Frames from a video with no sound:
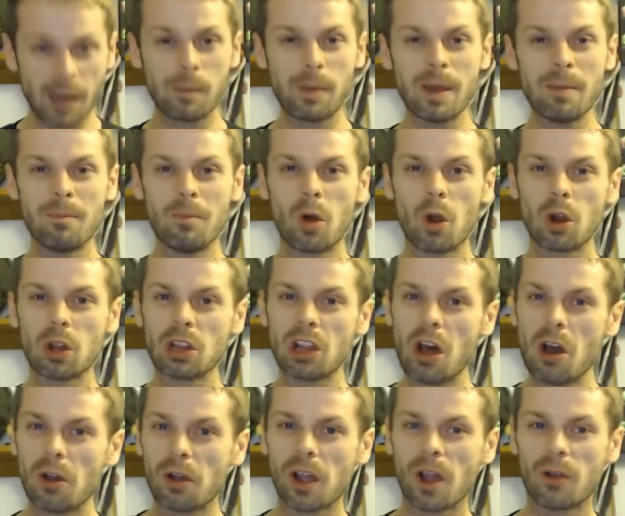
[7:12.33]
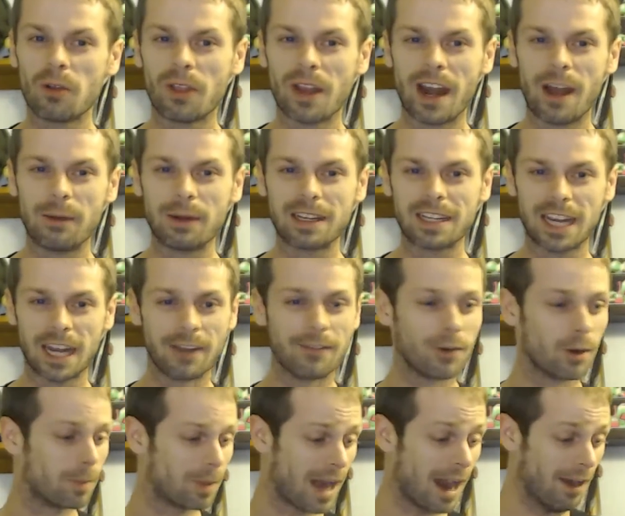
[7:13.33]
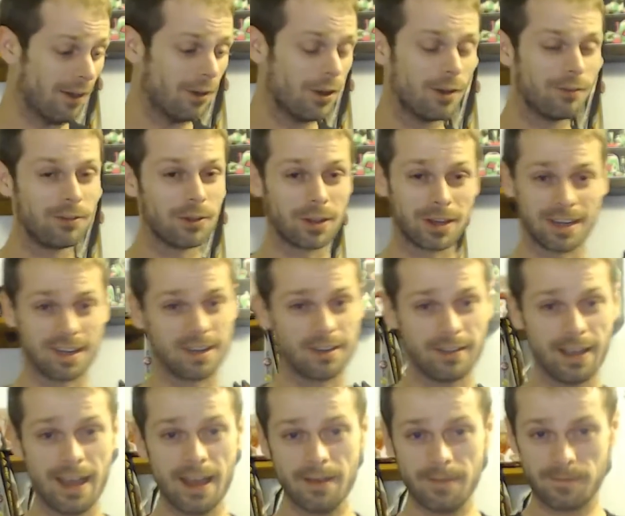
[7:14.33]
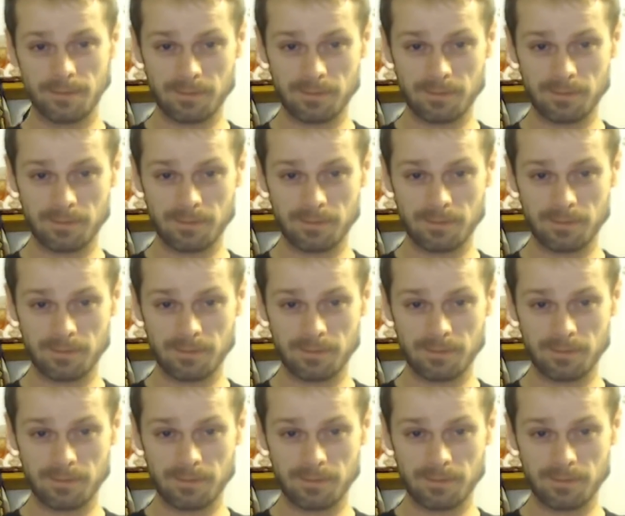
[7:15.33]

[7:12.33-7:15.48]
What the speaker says: bit more logo than I would care for. But I don't know if you can hear that.